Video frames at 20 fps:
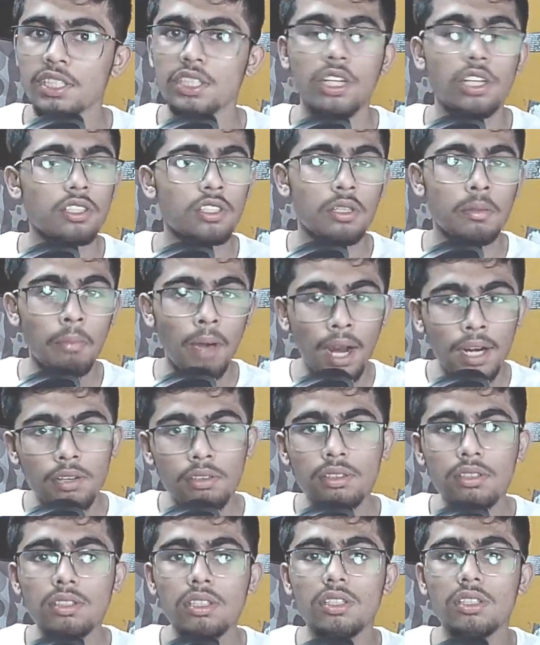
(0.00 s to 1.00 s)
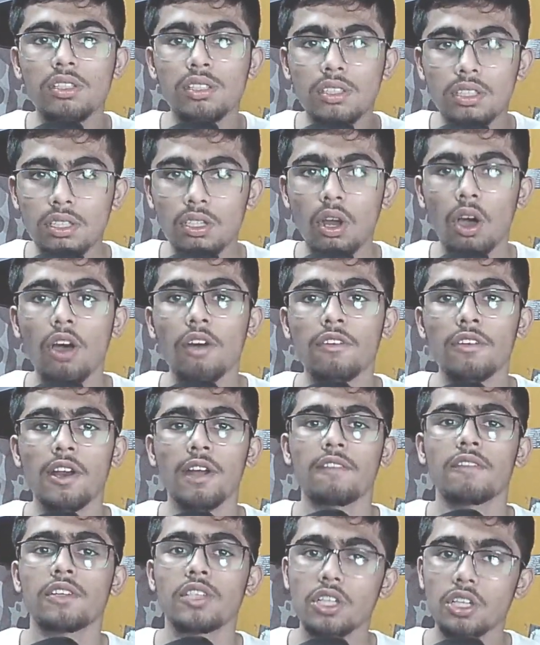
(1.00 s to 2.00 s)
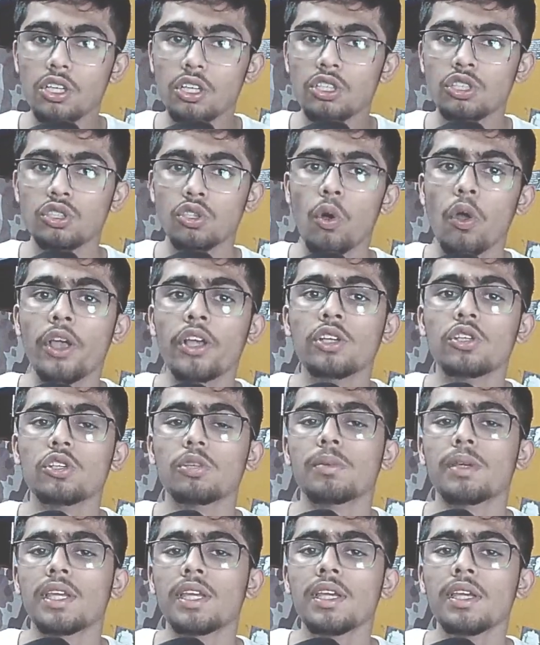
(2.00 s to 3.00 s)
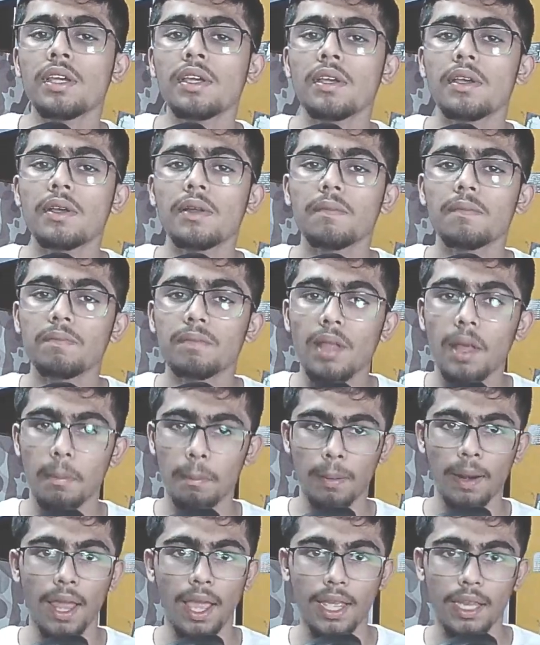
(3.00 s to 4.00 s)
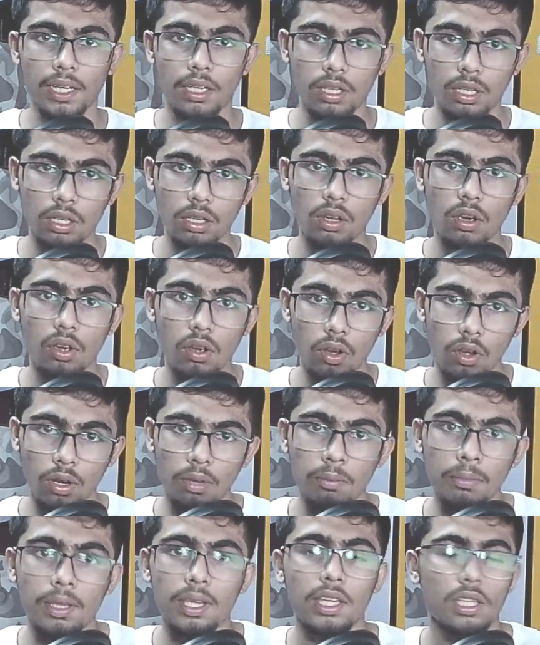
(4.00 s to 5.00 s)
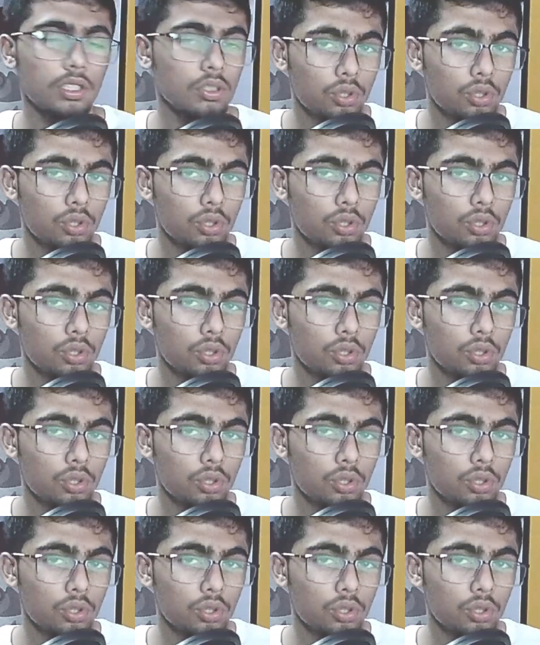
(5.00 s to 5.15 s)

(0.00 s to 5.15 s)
Doesn't matter, the law of gravity is going to be applied on me.